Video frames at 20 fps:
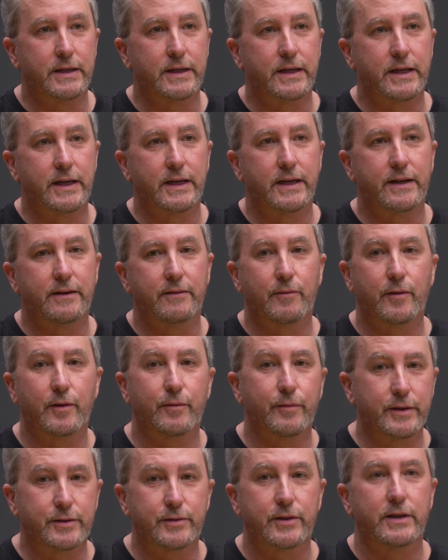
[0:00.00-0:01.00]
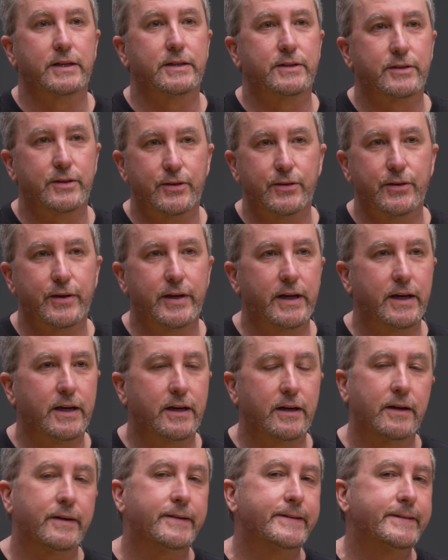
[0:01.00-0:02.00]
Mm-hmm. And what we're trying to do
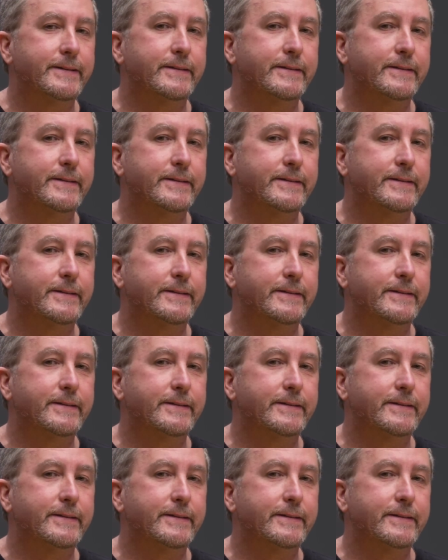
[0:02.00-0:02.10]
here,